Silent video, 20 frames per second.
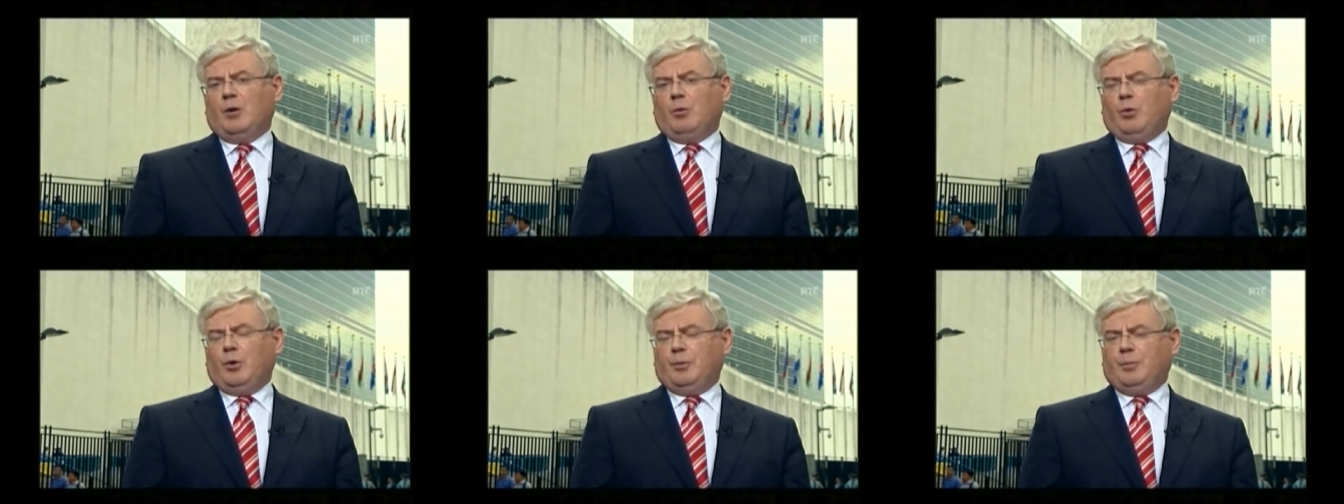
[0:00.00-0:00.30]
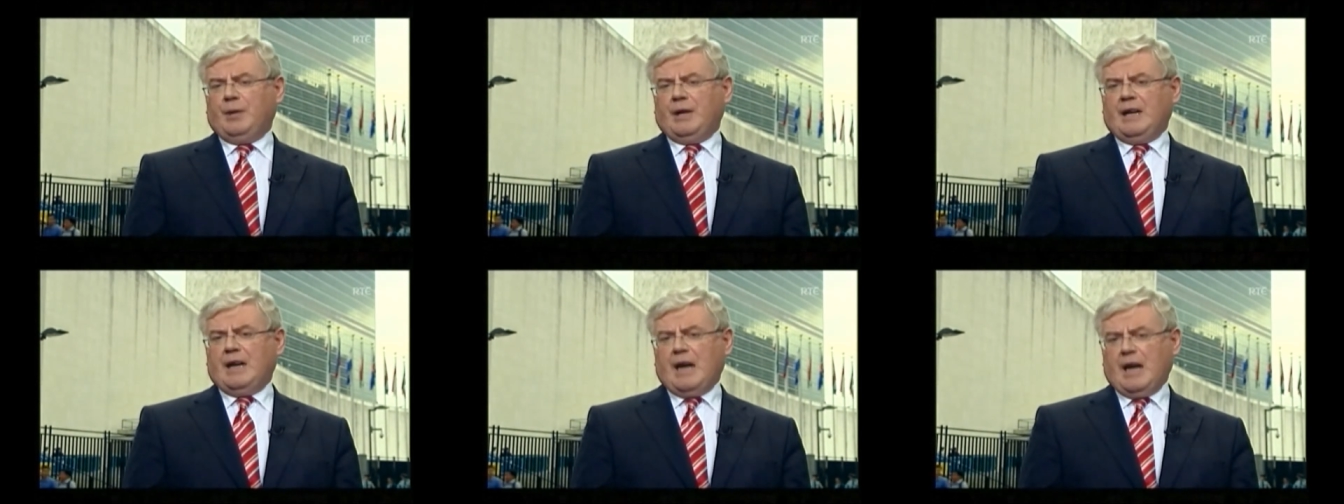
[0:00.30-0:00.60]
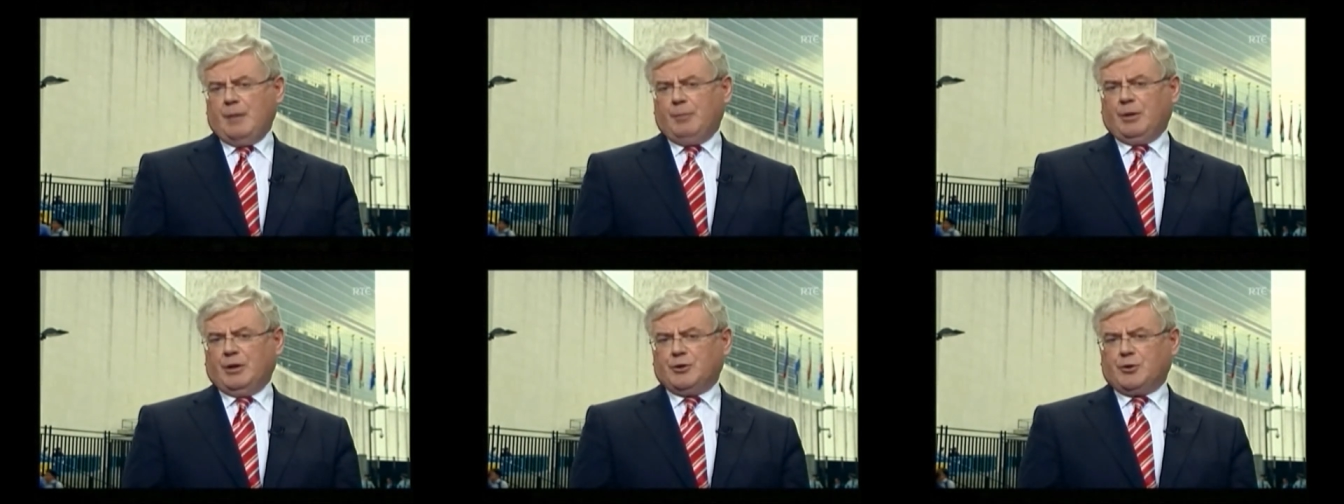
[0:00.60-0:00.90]
would be
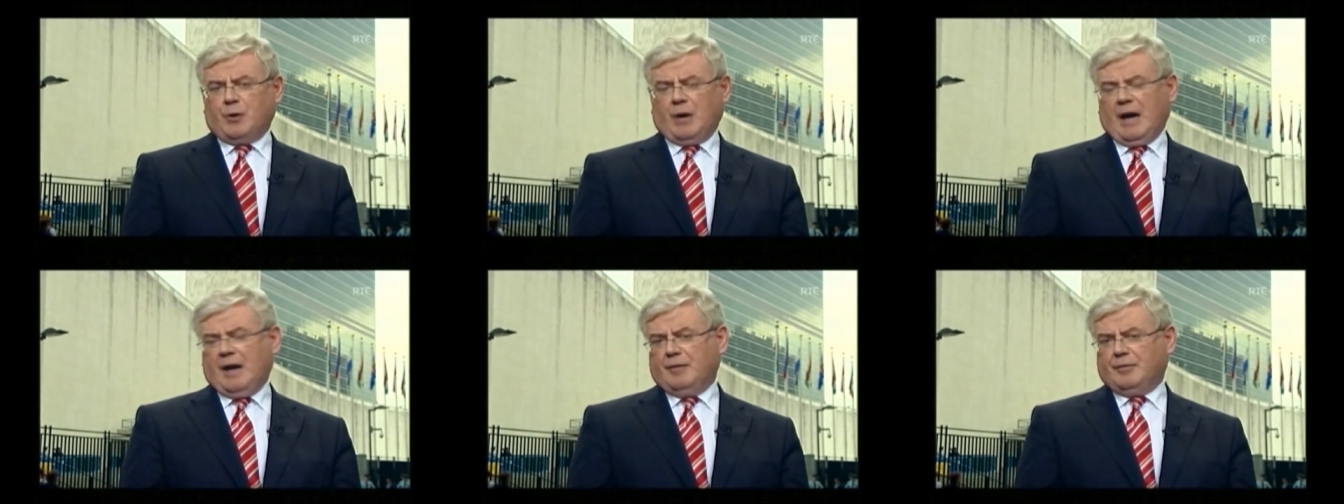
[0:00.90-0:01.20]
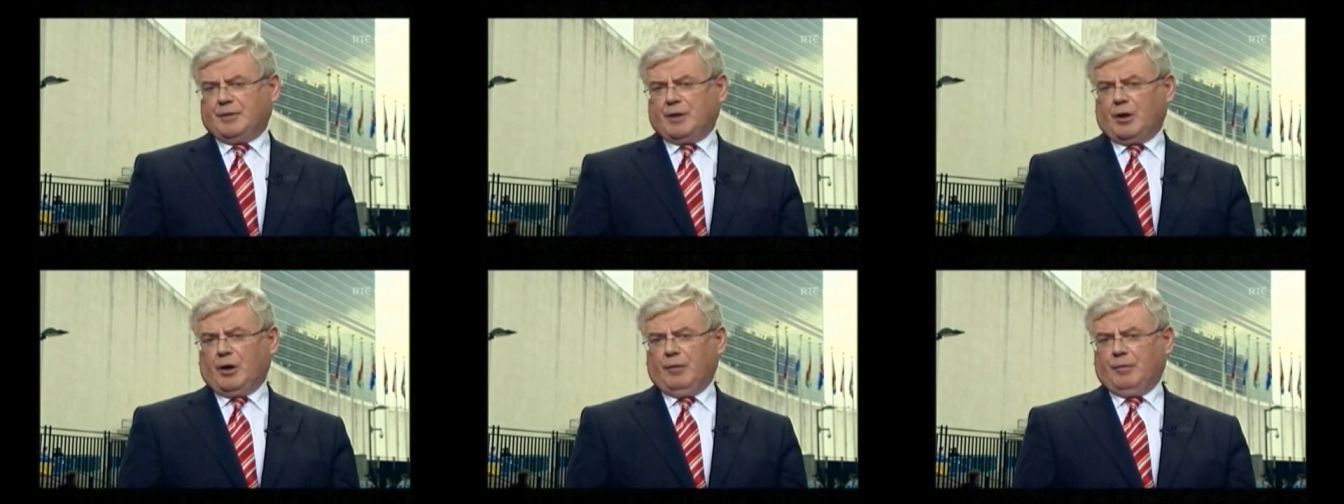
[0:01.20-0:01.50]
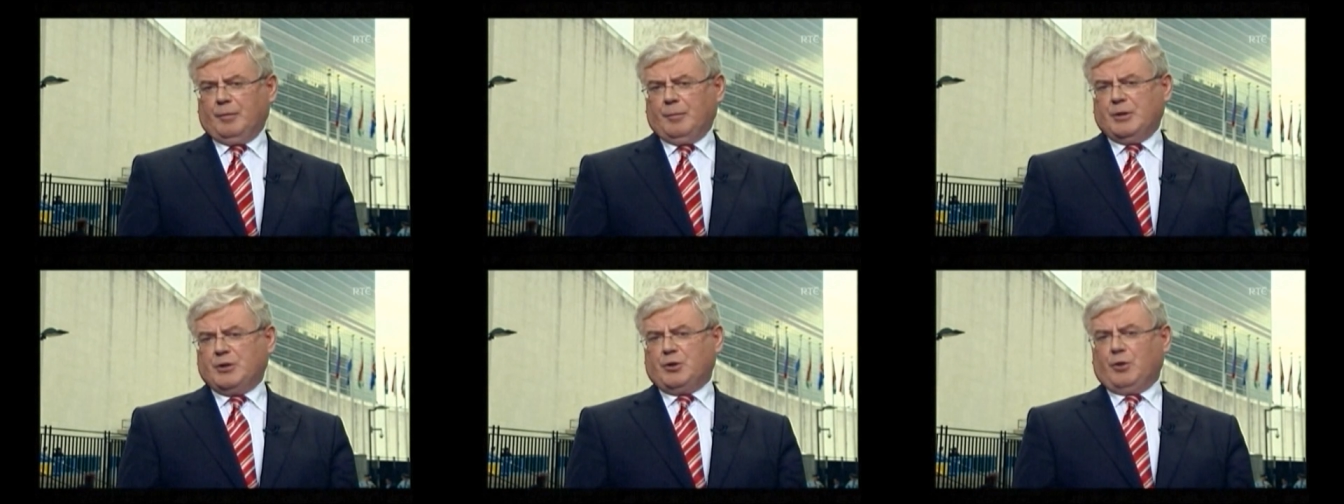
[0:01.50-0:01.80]
able to have the
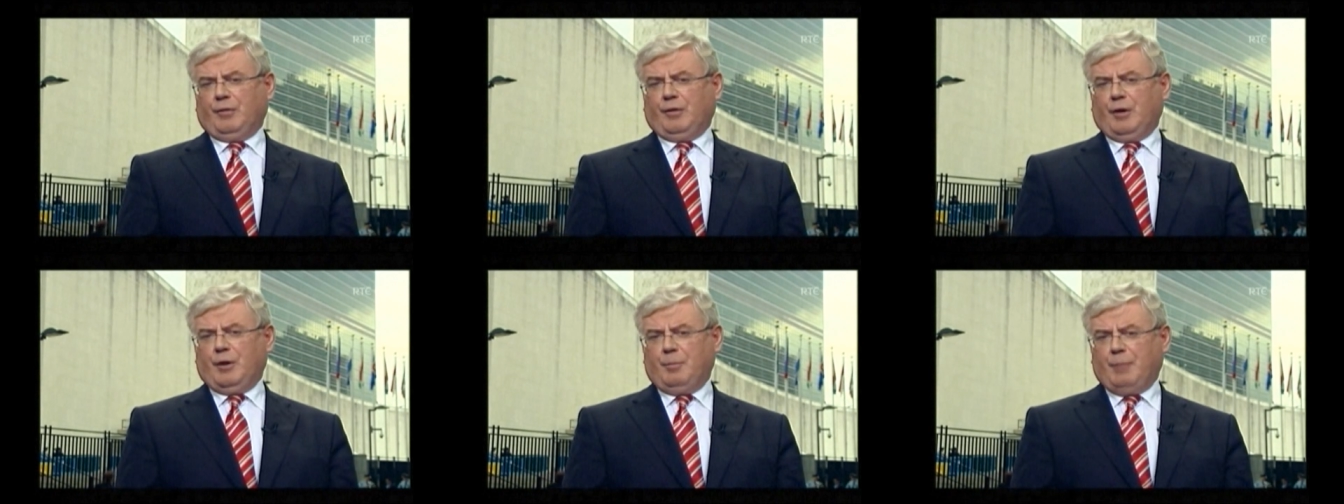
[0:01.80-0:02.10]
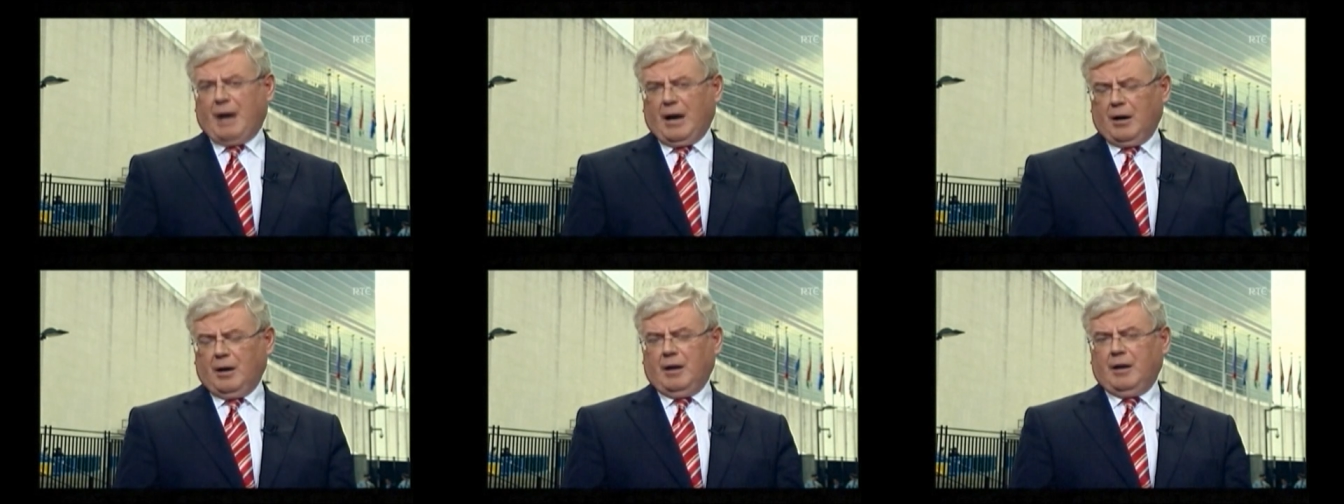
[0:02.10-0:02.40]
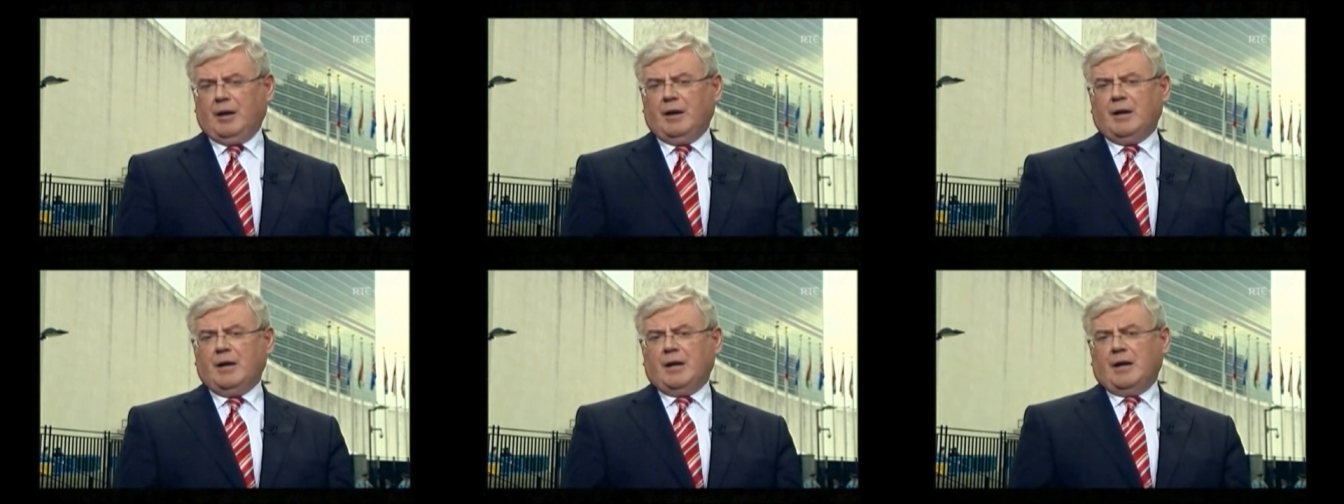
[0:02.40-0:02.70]
government over a barrel